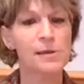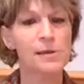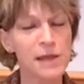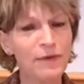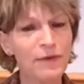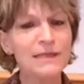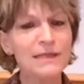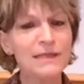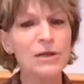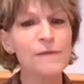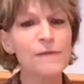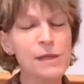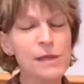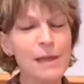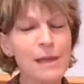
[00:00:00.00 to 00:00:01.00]

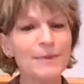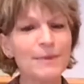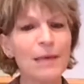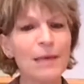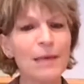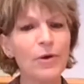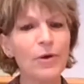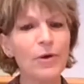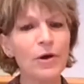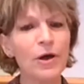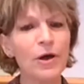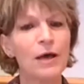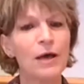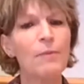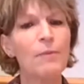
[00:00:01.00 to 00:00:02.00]
17th of September
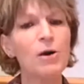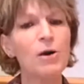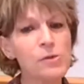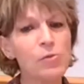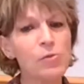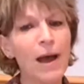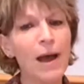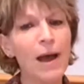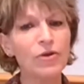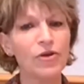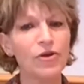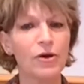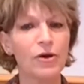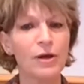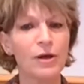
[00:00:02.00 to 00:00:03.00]
marks 1
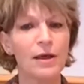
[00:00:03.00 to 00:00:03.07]
year